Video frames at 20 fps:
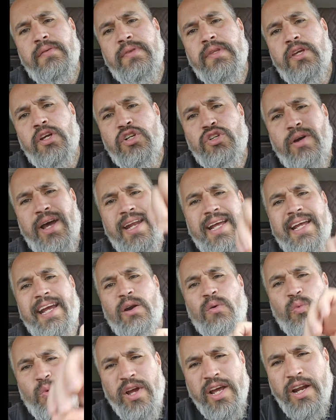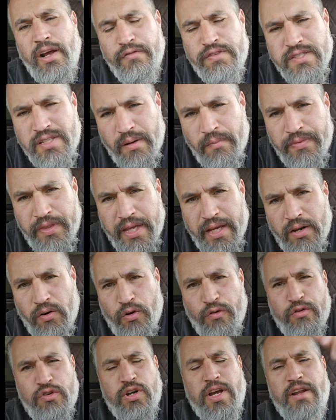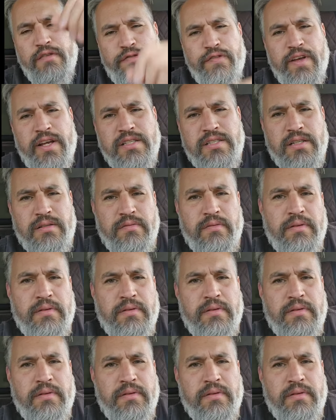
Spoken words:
you're trying to get rid of something or trying to fix it.